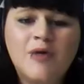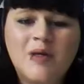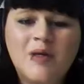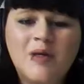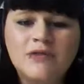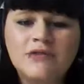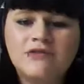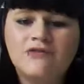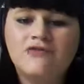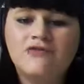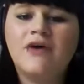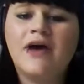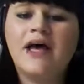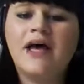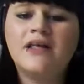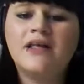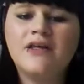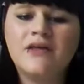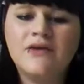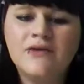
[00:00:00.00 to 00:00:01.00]
Okay,
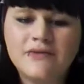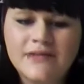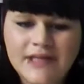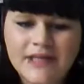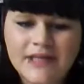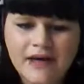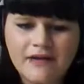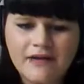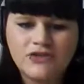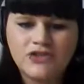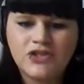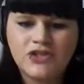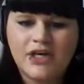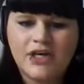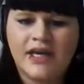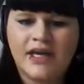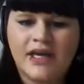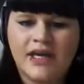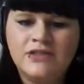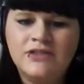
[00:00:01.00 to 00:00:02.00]
and so they're
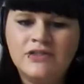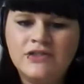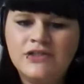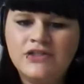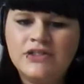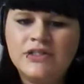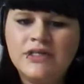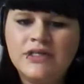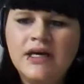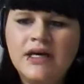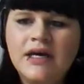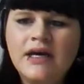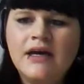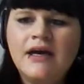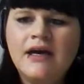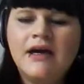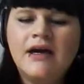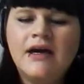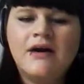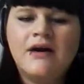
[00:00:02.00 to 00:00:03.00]
taking a little bit
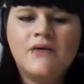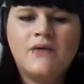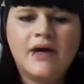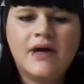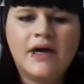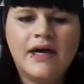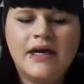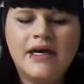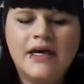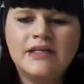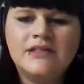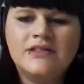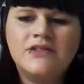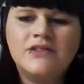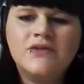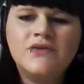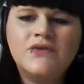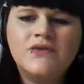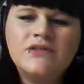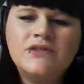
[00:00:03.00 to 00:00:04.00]
of that
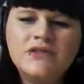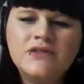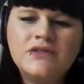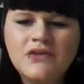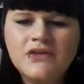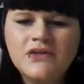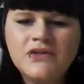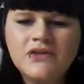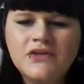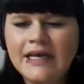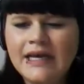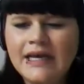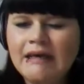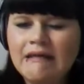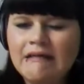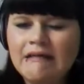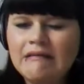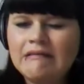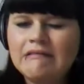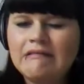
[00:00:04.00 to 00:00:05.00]
topic
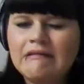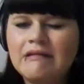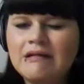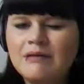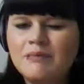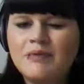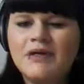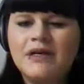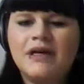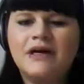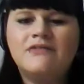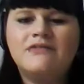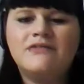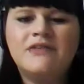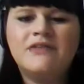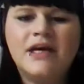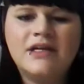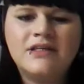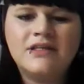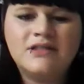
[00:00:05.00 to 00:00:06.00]
and adding
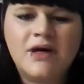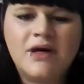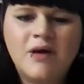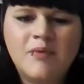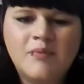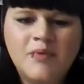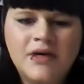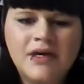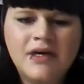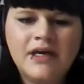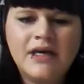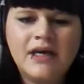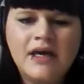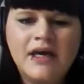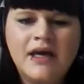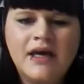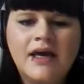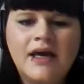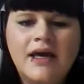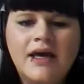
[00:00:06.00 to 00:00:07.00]
a little bit more.
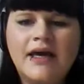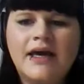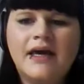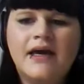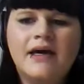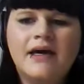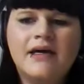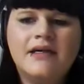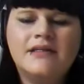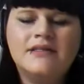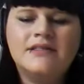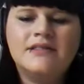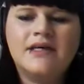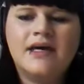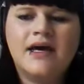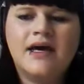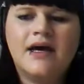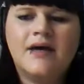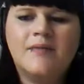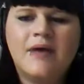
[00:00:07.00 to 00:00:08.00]
So
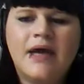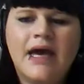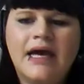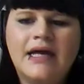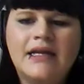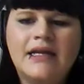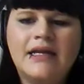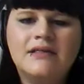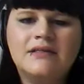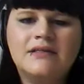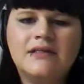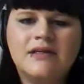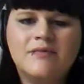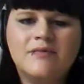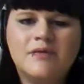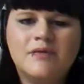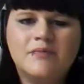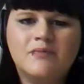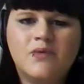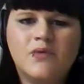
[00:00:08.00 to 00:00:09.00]
this is
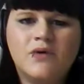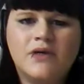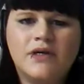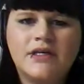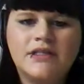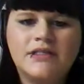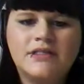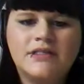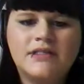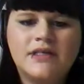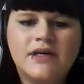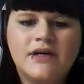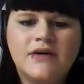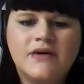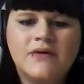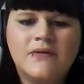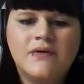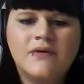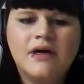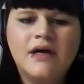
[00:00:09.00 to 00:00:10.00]
one of those
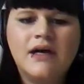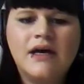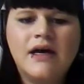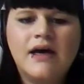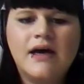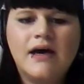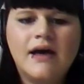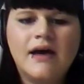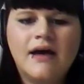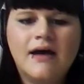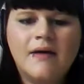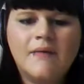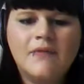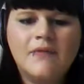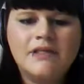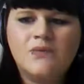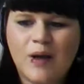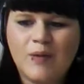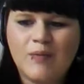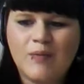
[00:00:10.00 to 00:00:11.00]
ideas that we could
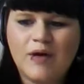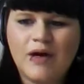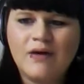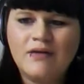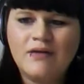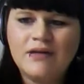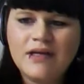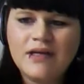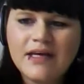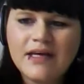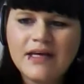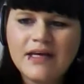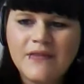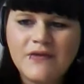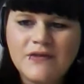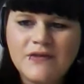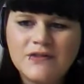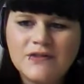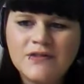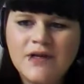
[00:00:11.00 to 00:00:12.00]
talk about.
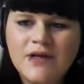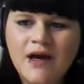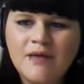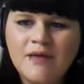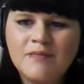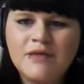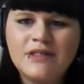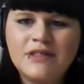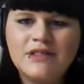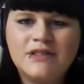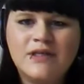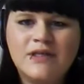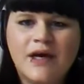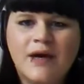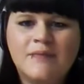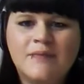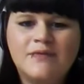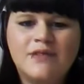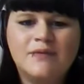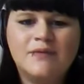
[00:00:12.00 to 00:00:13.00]
Again, there's not much
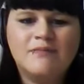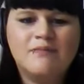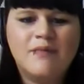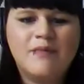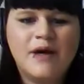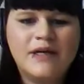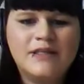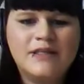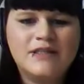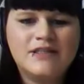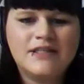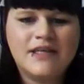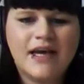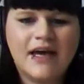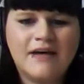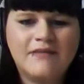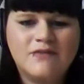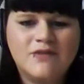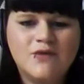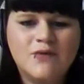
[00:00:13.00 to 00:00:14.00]
time, so I might just
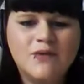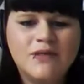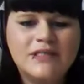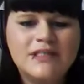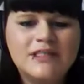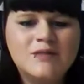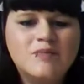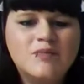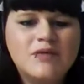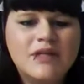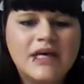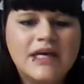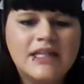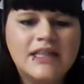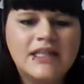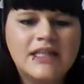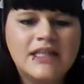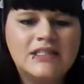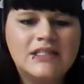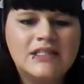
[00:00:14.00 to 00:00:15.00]
have to
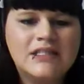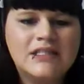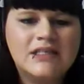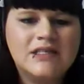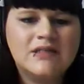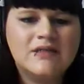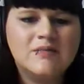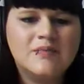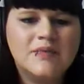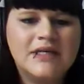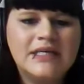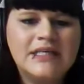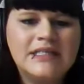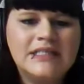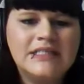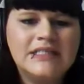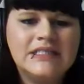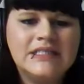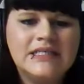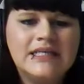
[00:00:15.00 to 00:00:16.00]
explain this a little
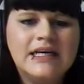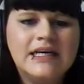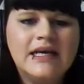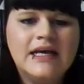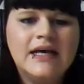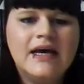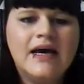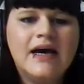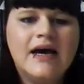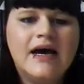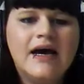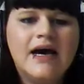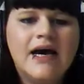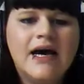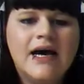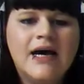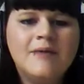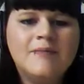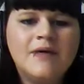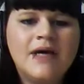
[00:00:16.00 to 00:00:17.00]
bit.
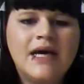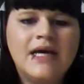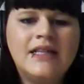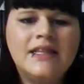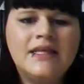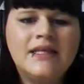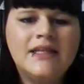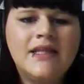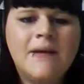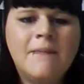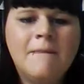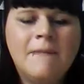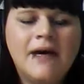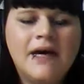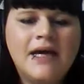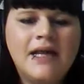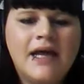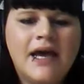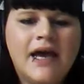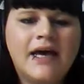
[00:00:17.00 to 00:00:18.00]
And then they
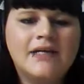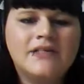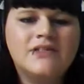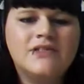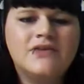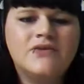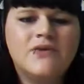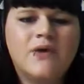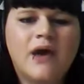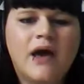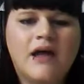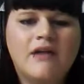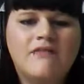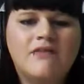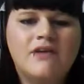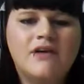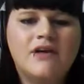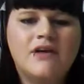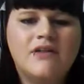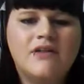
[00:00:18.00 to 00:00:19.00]
might ask you kind of
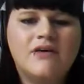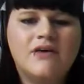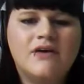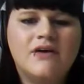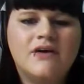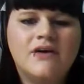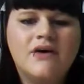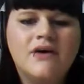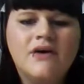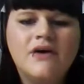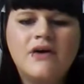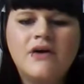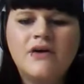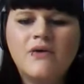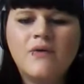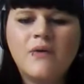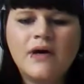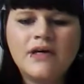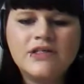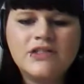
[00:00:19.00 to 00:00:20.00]
another
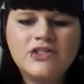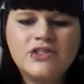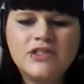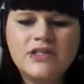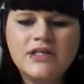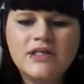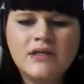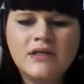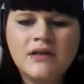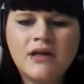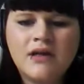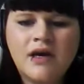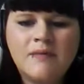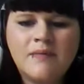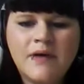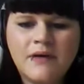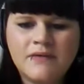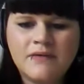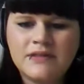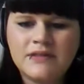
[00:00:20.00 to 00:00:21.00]
question
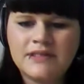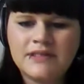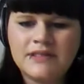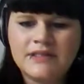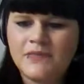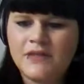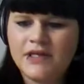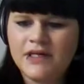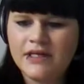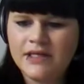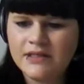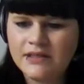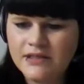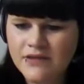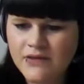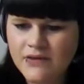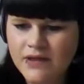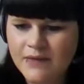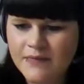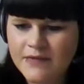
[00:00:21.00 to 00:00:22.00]
about something, and
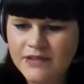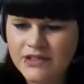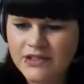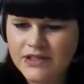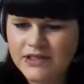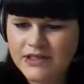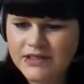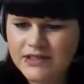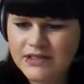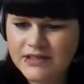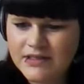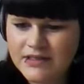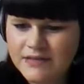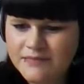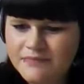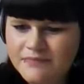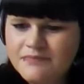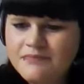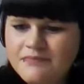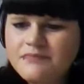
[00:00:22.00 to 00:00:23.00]
so let me
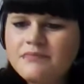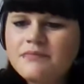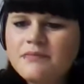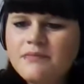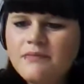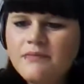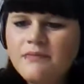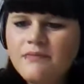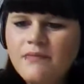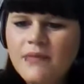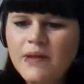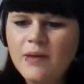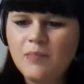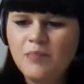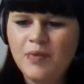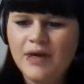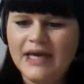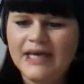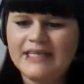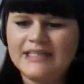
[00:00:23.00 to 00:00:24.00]
just
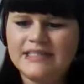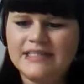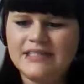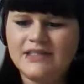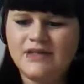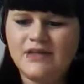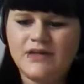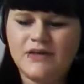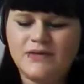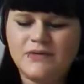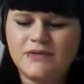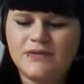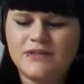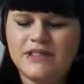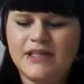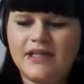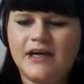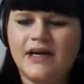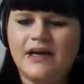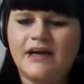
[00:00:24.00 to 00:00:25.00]
paste
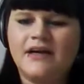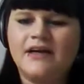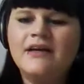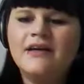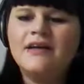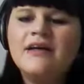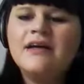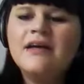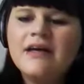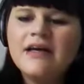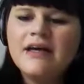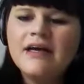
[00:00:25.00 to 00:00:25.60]
those there.